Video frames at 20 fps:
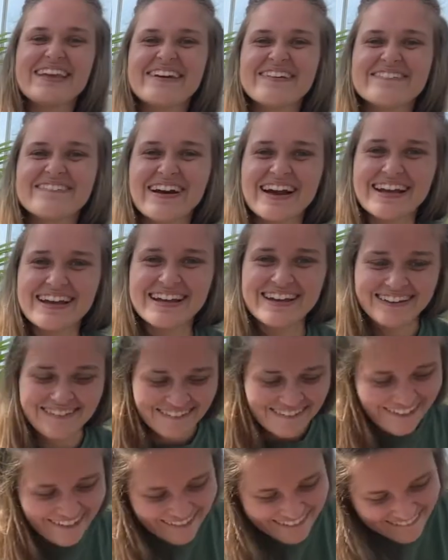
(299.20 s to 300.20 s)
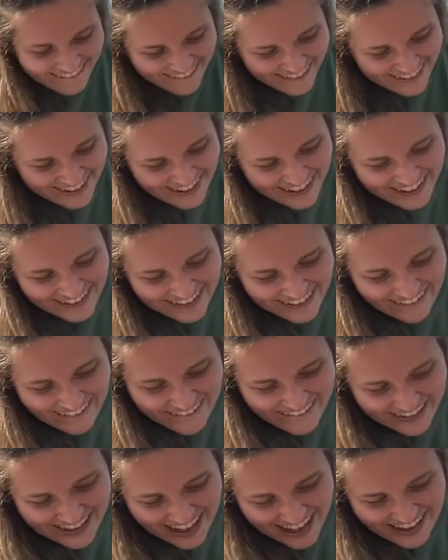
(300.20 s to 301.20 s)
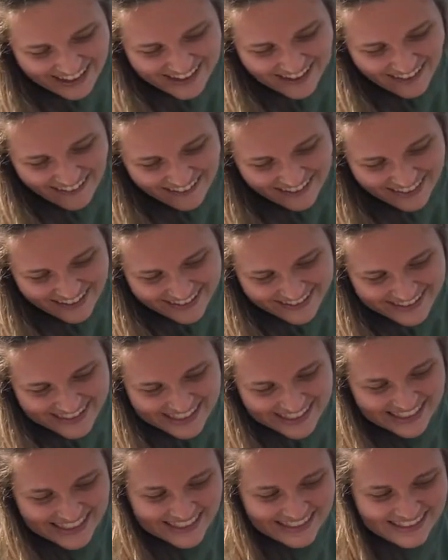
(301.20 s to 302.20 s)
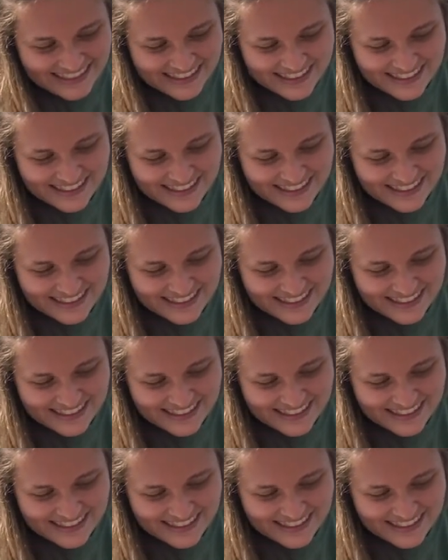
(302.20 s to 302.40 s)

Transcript: right here. Oh yes, all those seeds.